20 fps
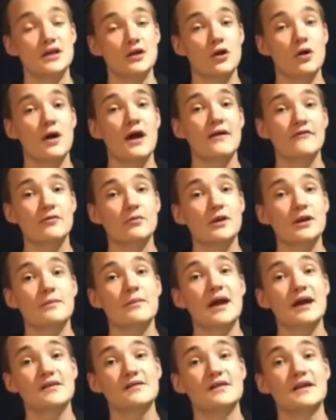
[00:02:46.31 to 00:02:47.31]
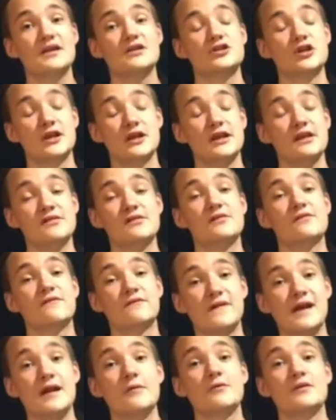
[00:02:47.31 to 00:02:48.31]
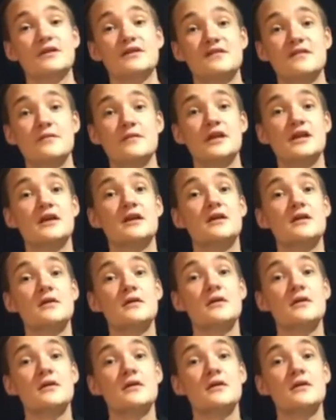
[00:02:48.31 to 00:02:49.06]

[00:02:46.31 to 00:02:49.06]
You know, everybody backstage is family to me.